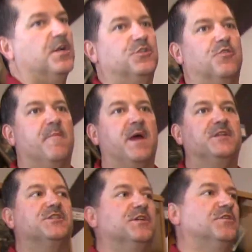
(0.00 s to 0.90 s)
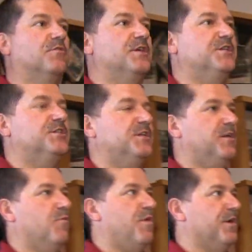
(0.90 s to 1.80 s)
a tremendous increase
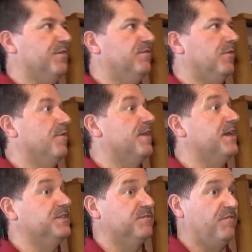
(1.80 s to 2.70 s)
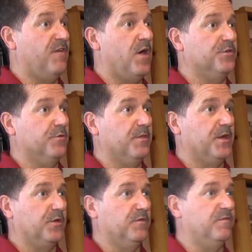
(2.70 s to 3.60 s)
in water flow, that is volume
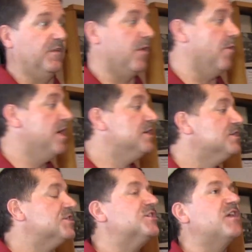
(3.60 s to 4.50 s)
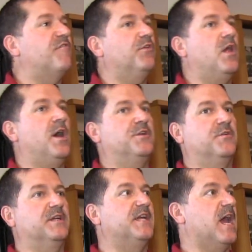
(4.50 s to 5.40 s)
that it could flow, several
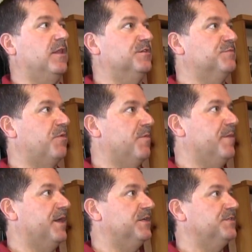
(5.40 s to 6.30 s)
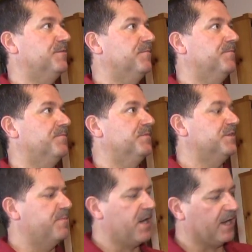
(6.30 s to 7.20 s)
hundred gallons per minute,
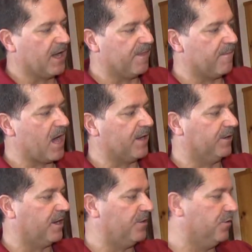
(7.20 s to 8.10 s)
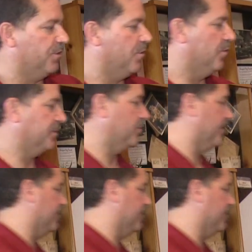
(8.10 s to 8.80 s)
depending on the model, and I don't know which one